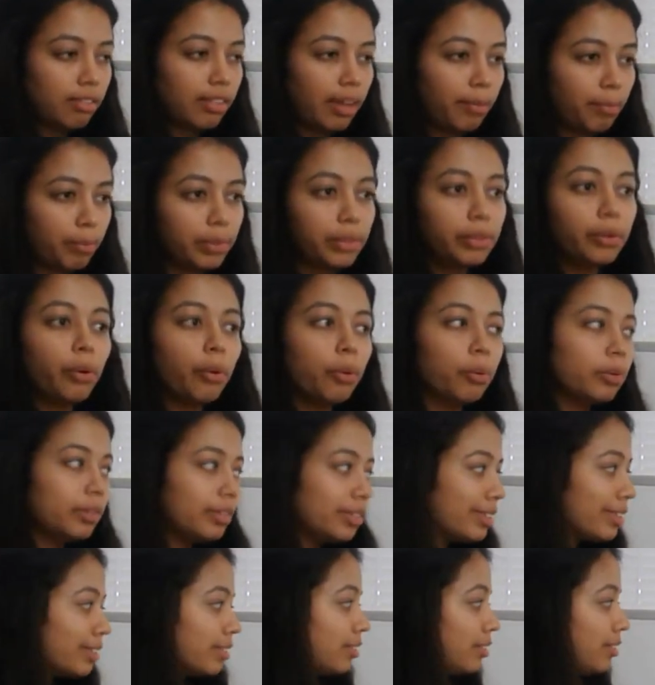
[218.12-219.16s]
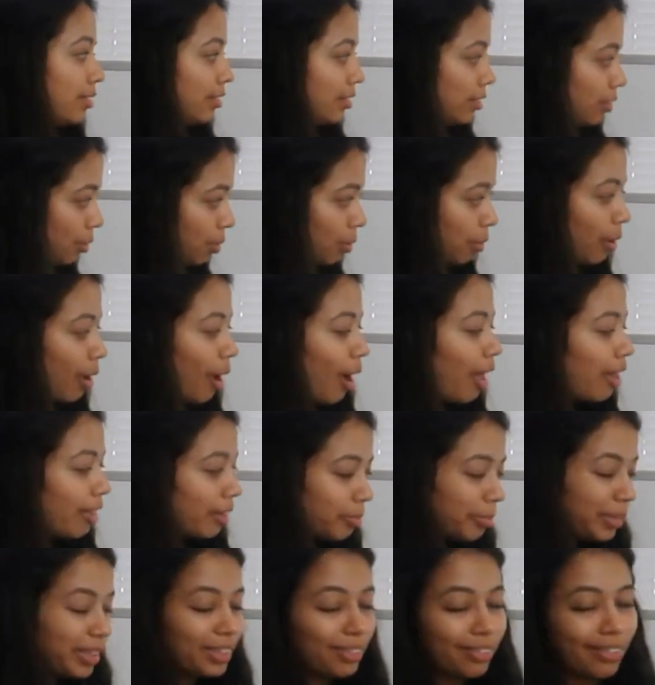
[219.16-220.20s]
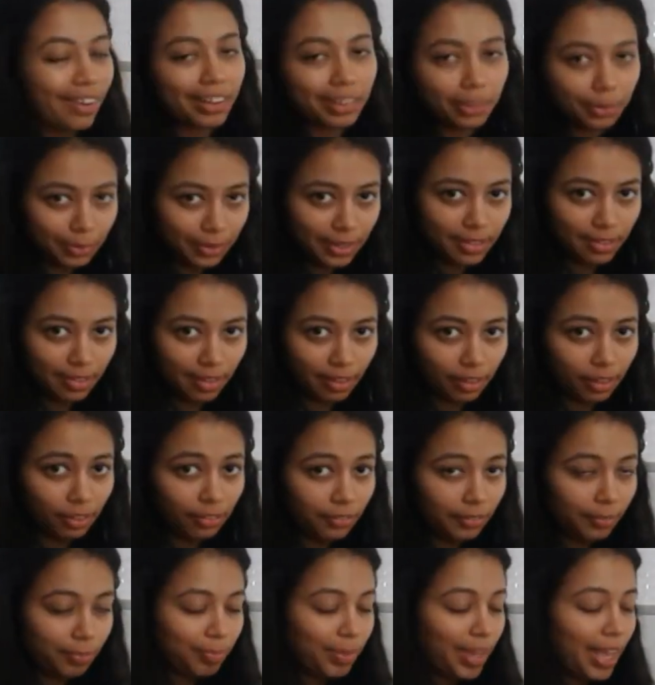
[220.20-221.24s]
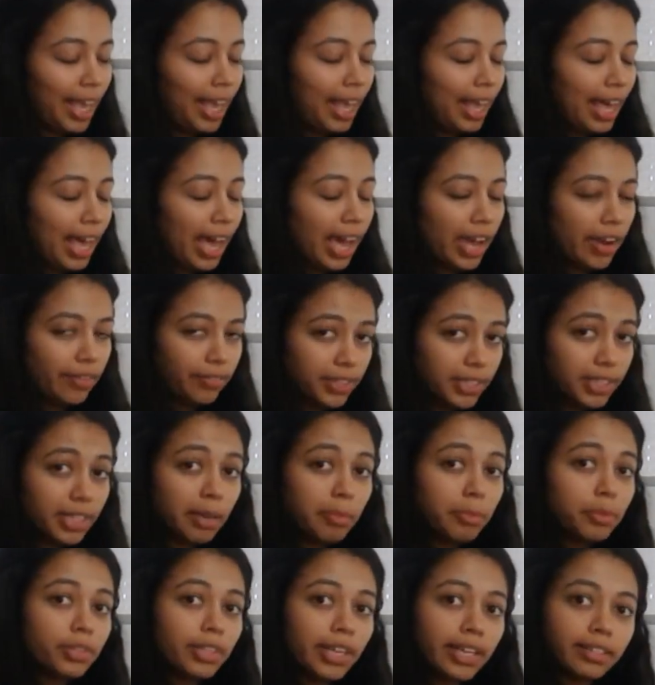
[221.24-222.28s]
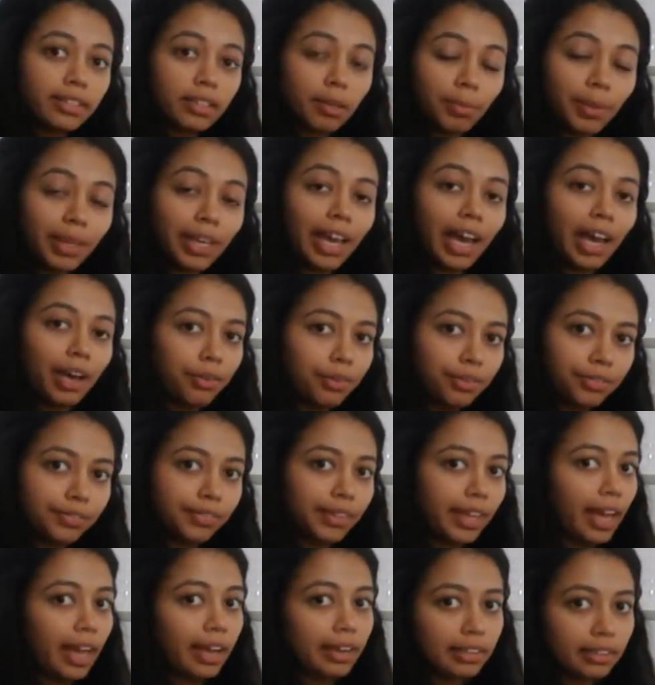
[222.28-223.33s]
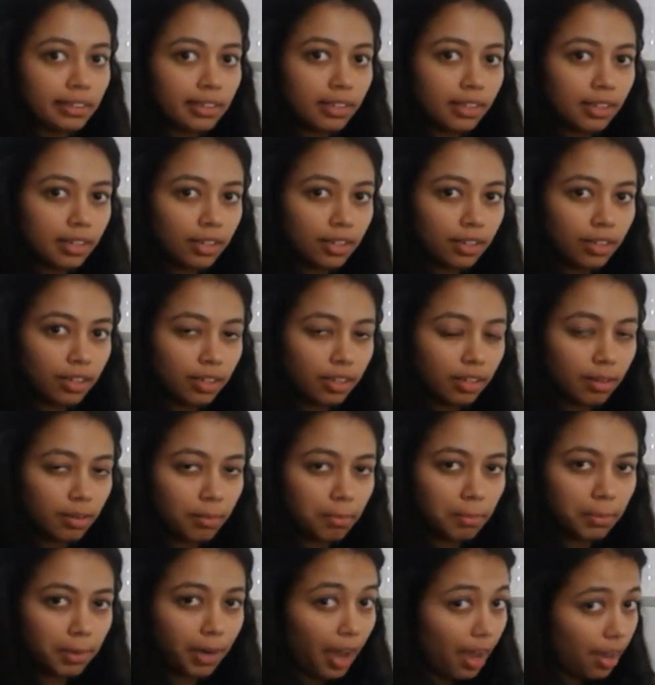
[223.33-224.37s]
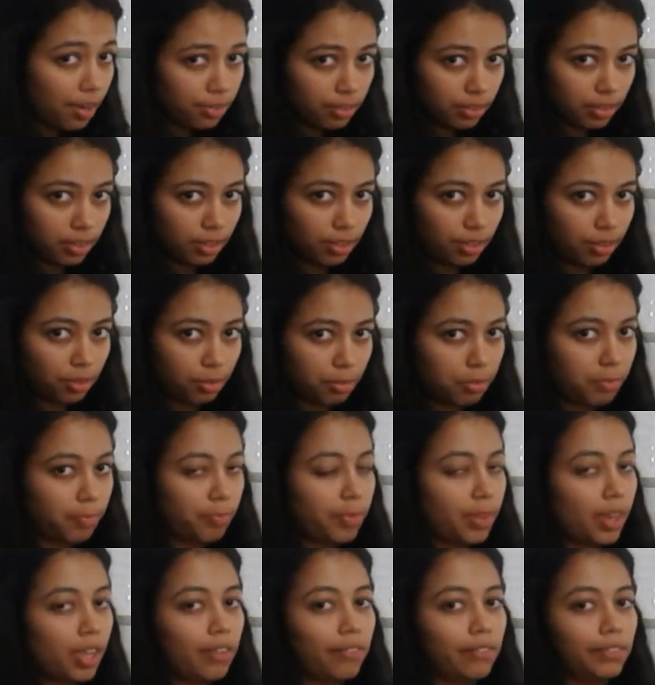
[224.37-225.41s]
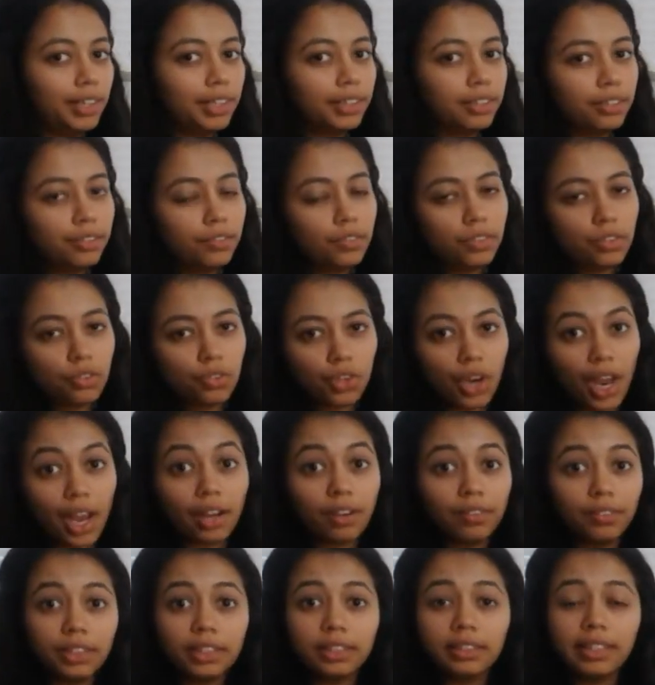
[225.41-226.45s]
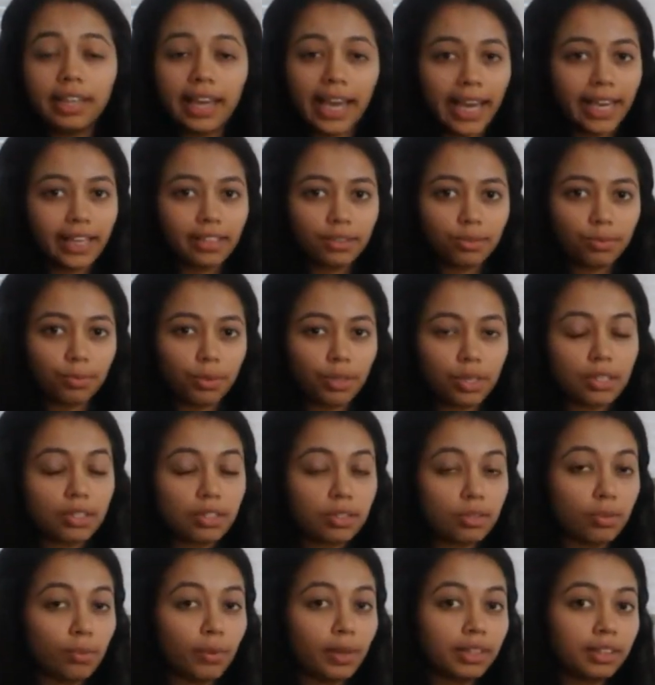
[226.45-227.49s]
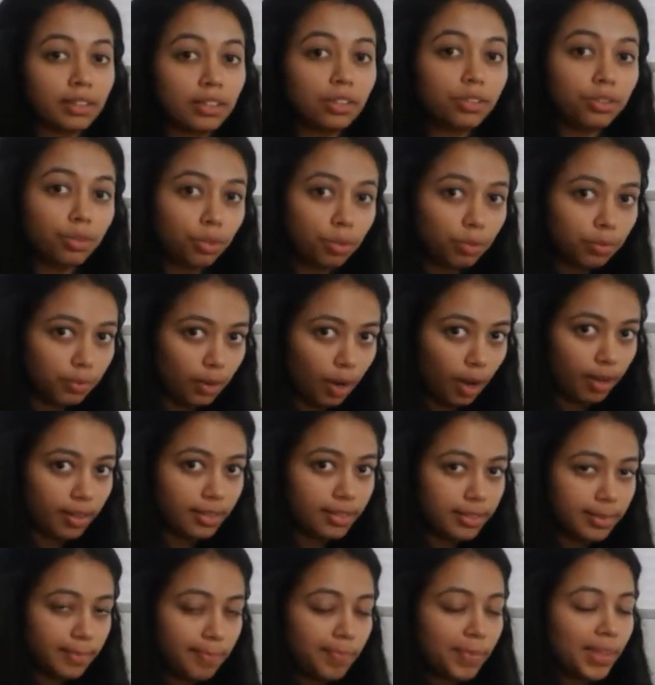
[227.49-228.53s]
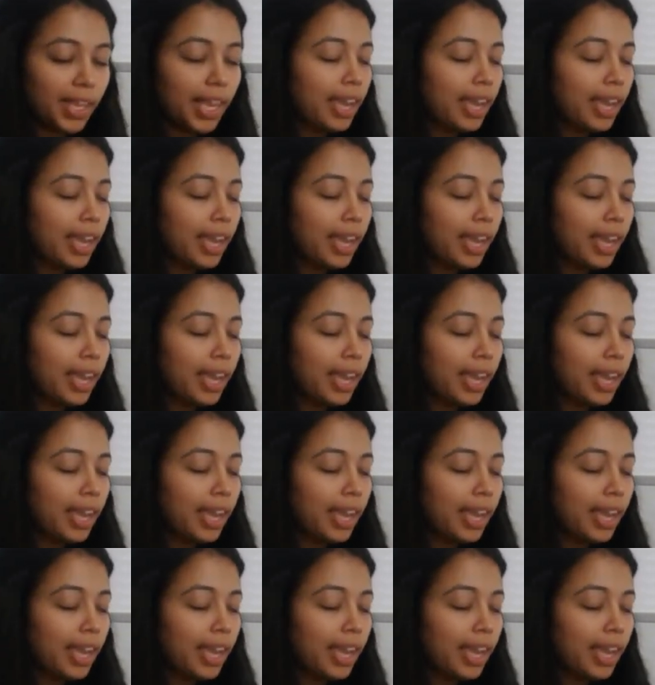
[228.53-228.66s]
That will hold the row, column and the value itself. Every time you take something out of that priority queue, we are going to check what the x was, so what the row was.